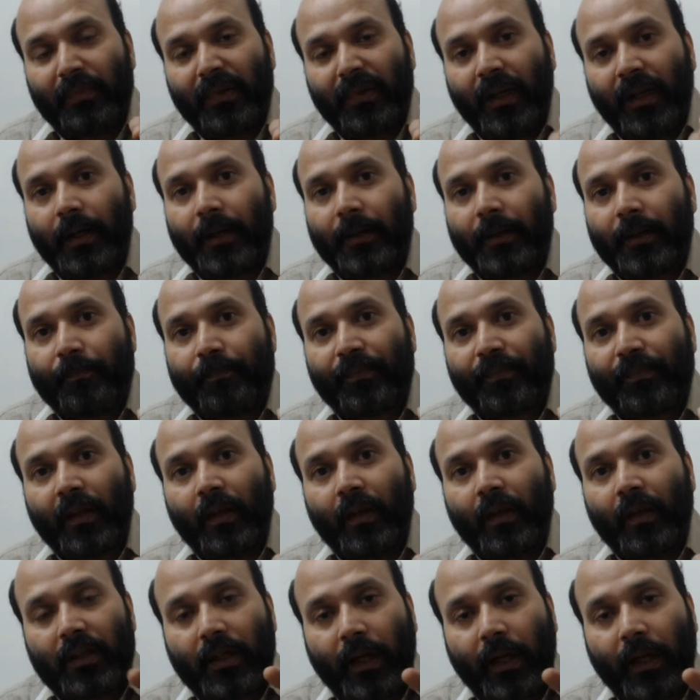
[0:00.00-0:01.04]
are
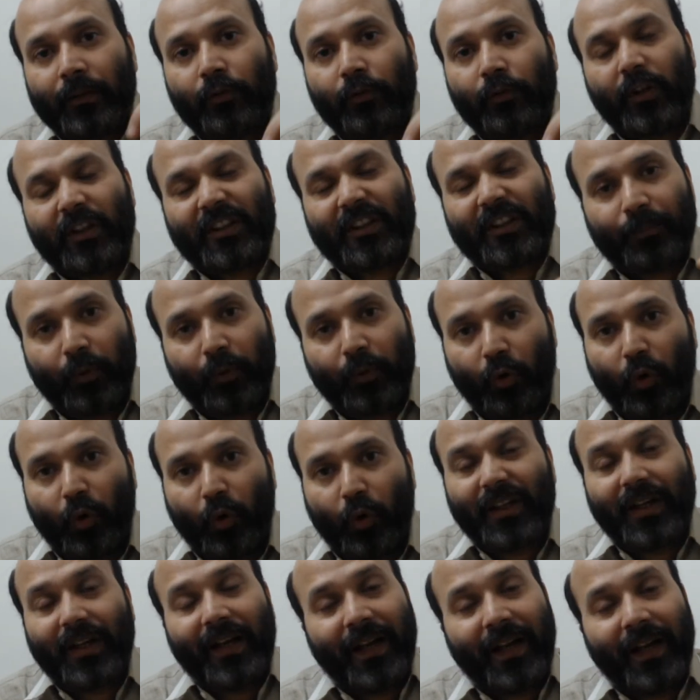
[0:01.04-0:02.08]
trying to explore
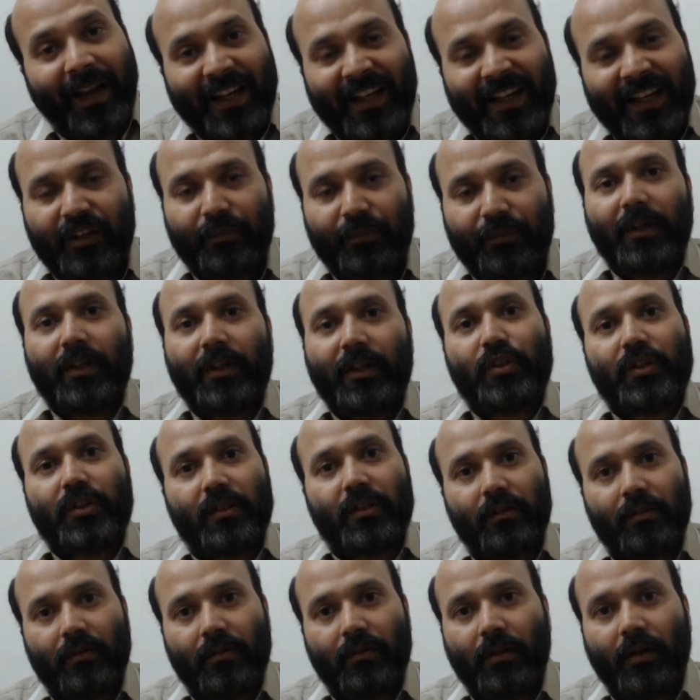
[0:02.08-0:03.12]
the language